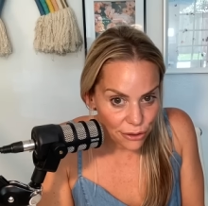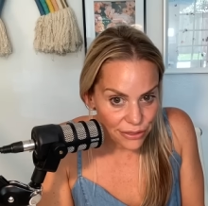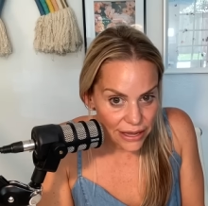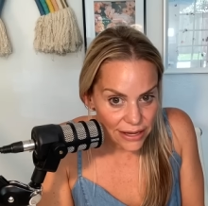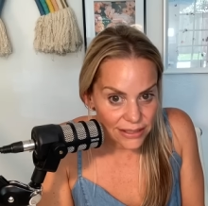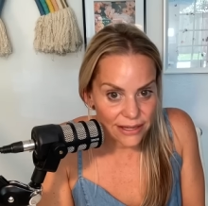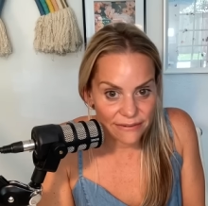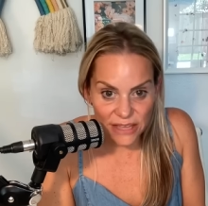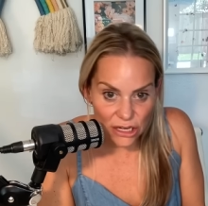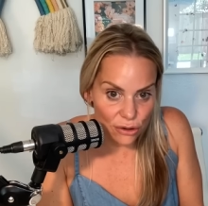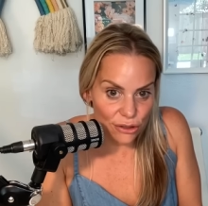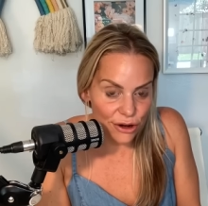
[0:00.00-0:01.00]
things if
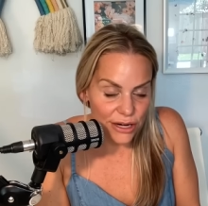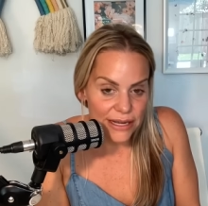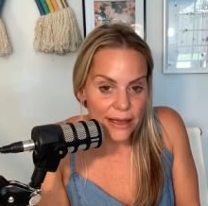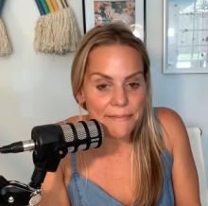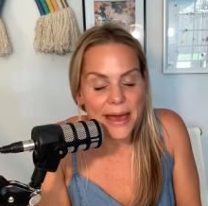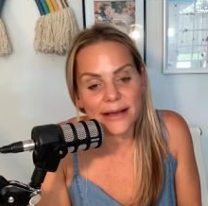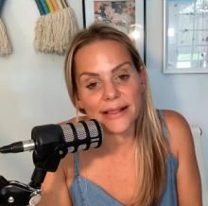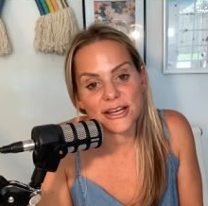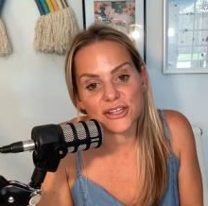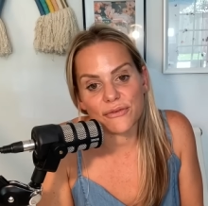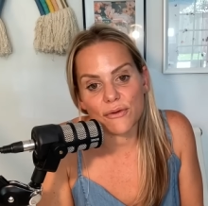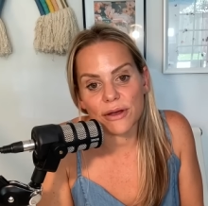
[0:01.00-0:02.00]
they know they're going to get
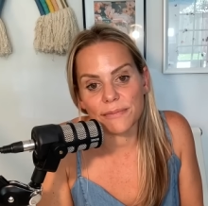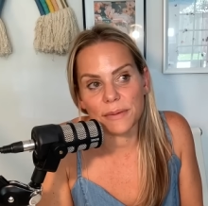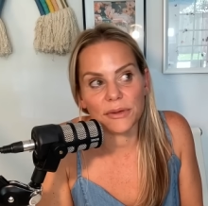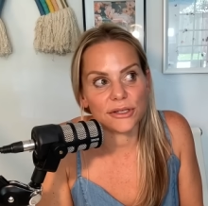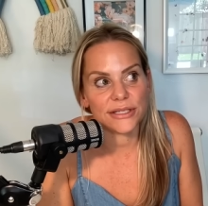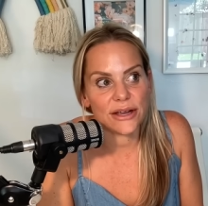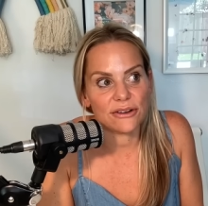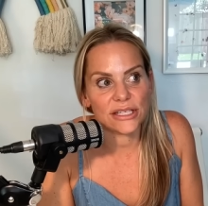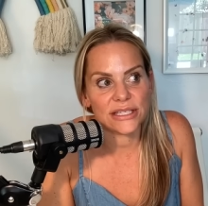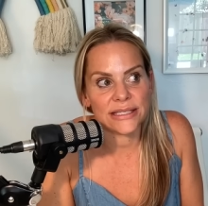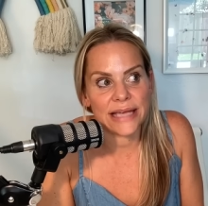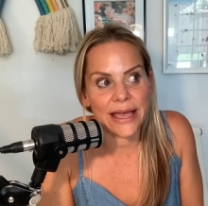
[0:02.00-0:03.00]
backlash for it. People are scared
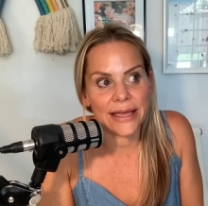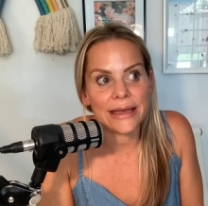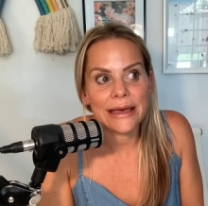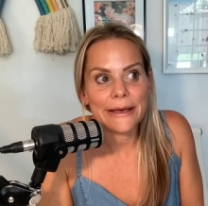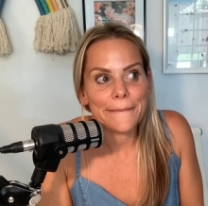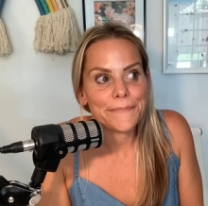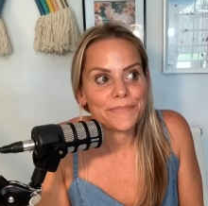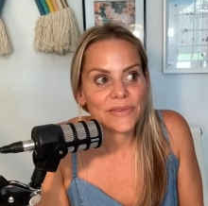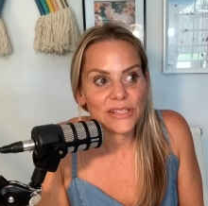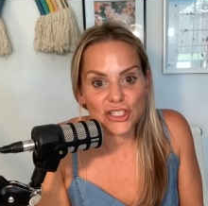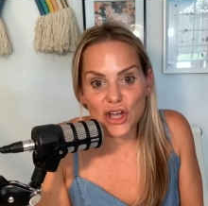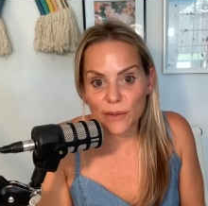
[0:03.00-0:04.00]
to
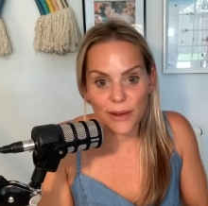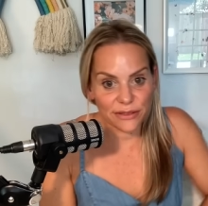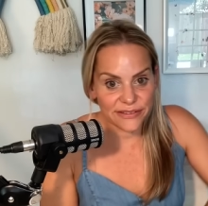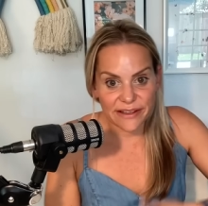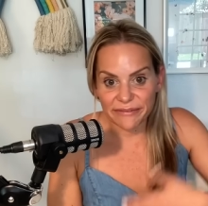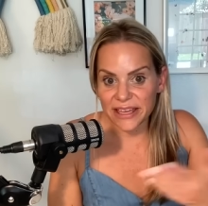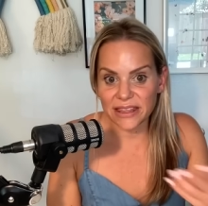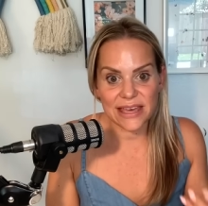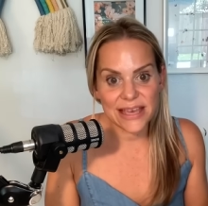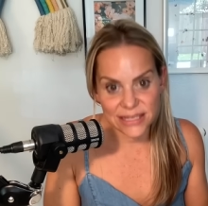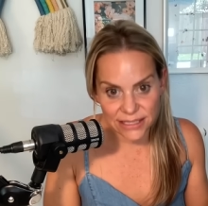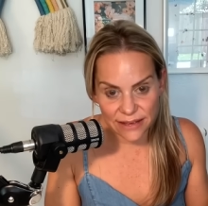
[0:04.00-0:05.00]
talk about stuff like
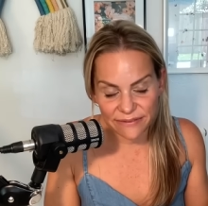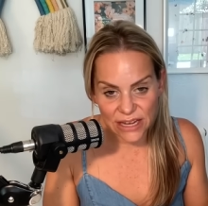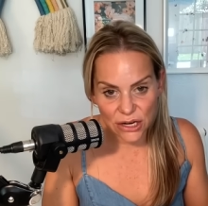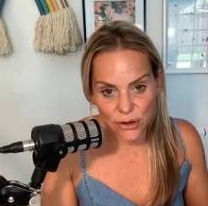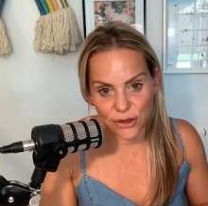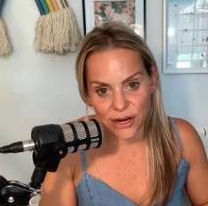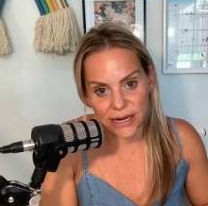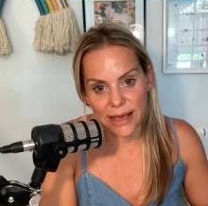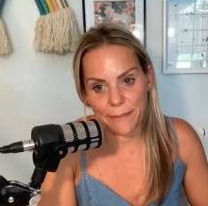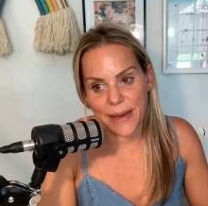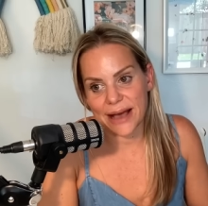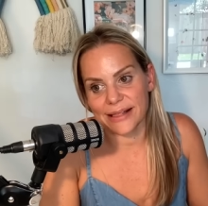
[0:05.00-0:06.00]
this if they know they're going to
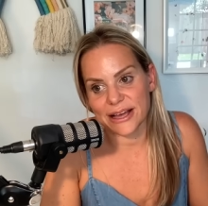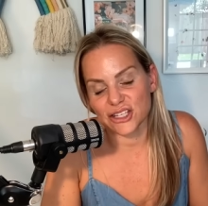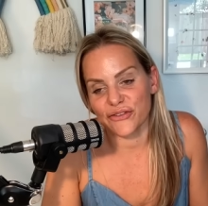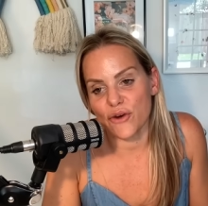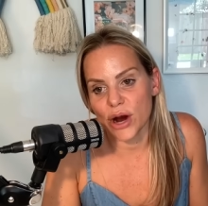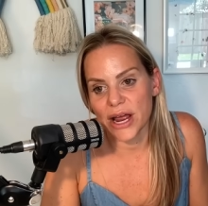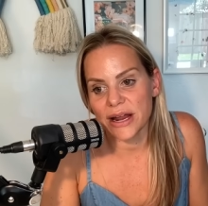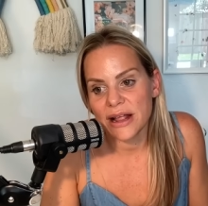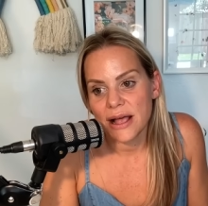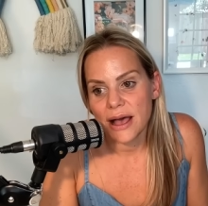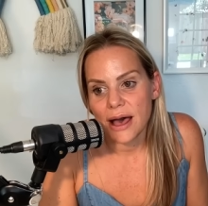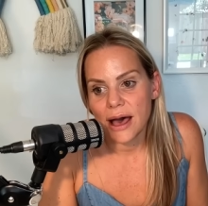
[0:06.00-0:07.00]
get backlash for it.
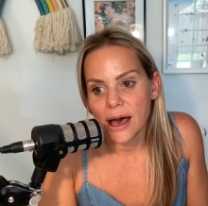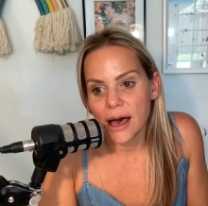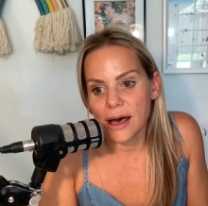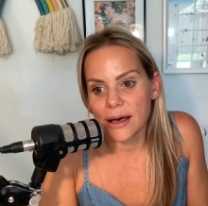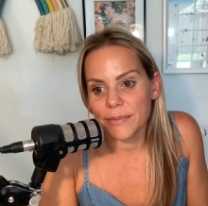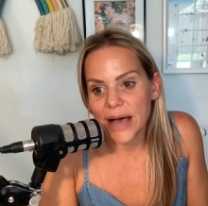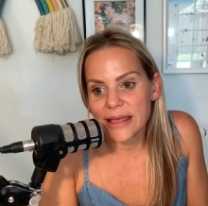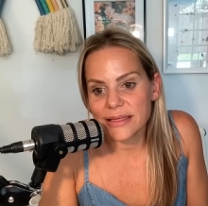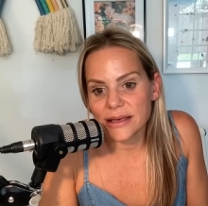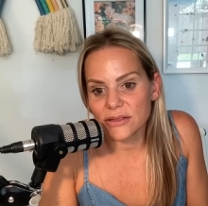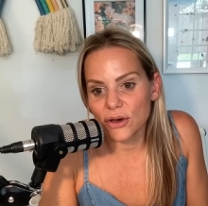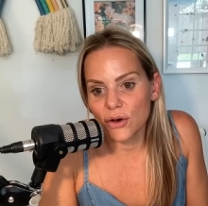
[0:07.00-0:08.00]
I
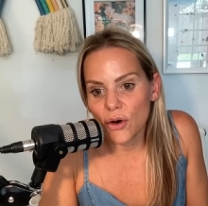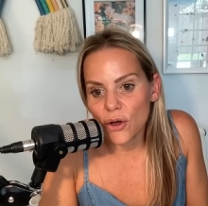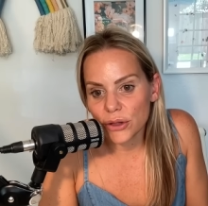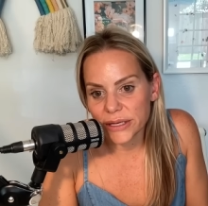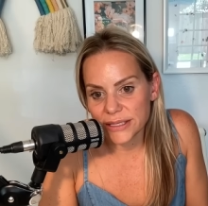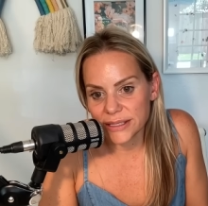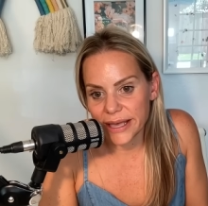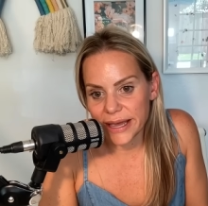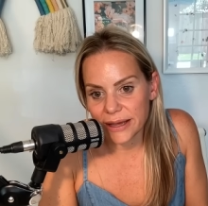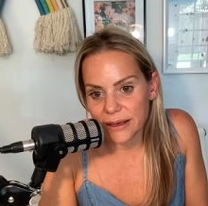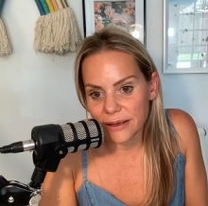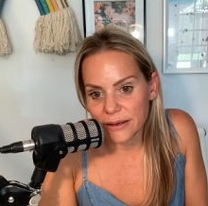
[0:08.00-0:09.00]
think the goal is like,